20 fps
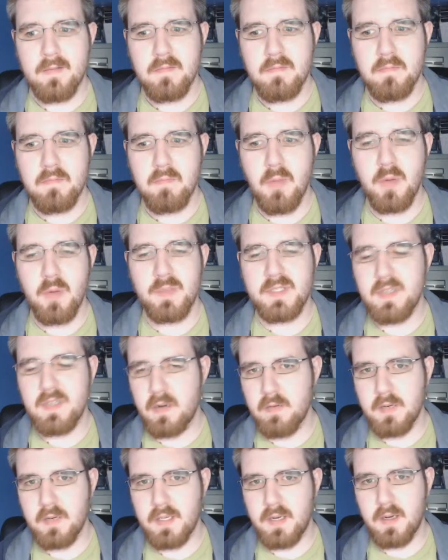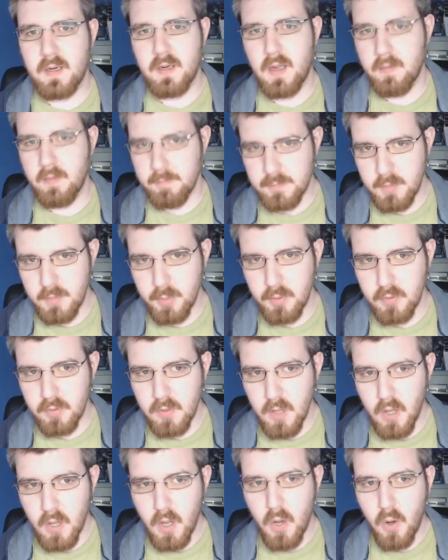momentarily uncomfortable
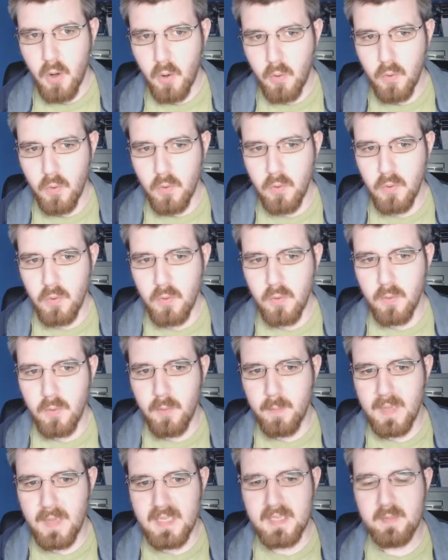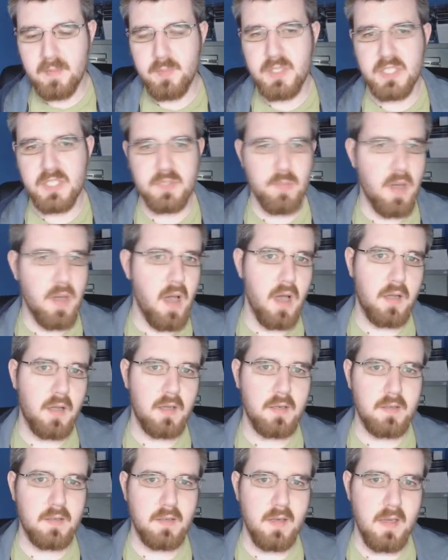or making me smirk
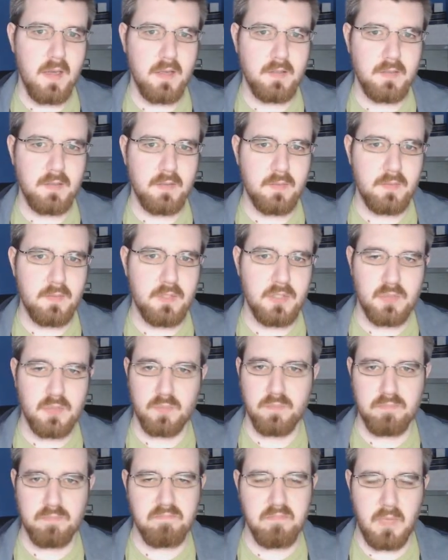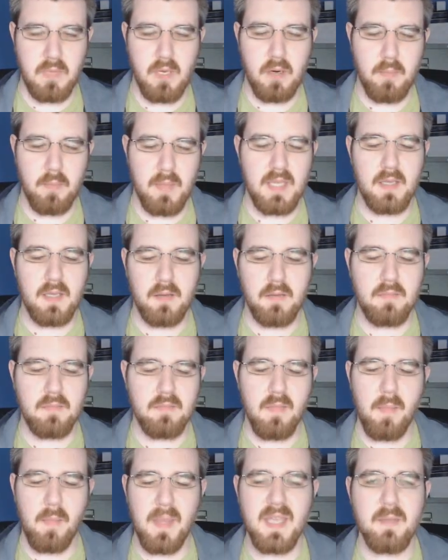and and just you know make
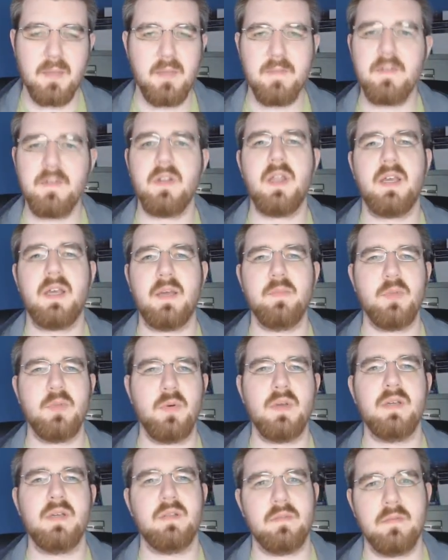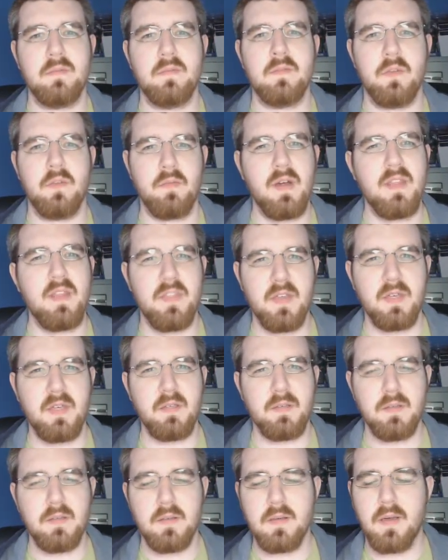making me feel like I'm doing the right thing,
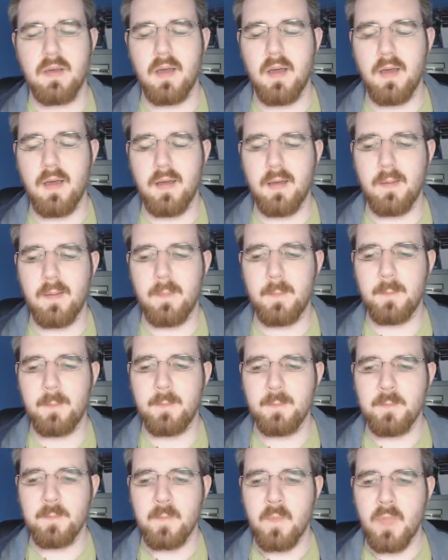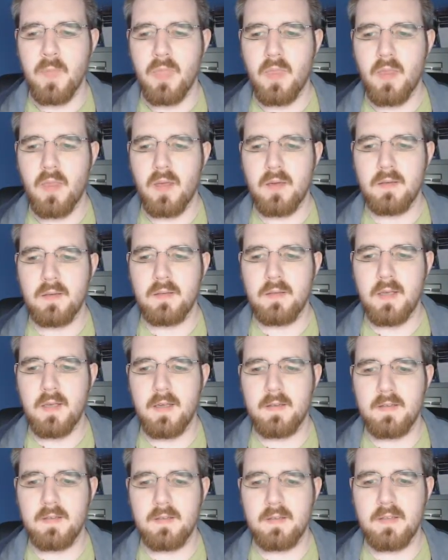um, and
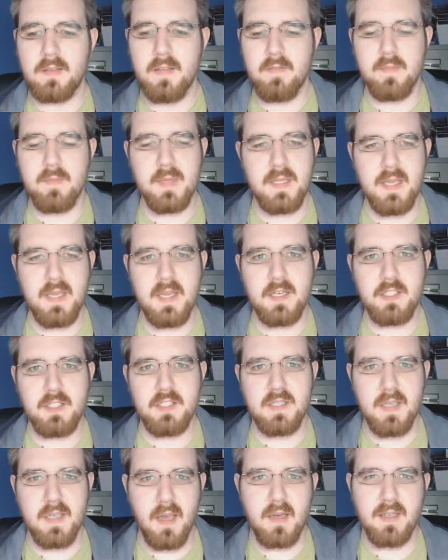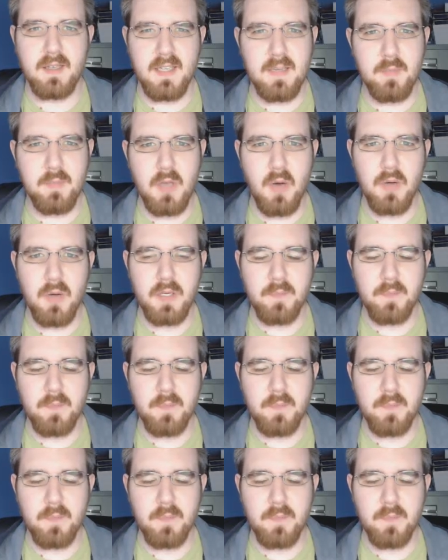and giving me the energy to kind of keep going.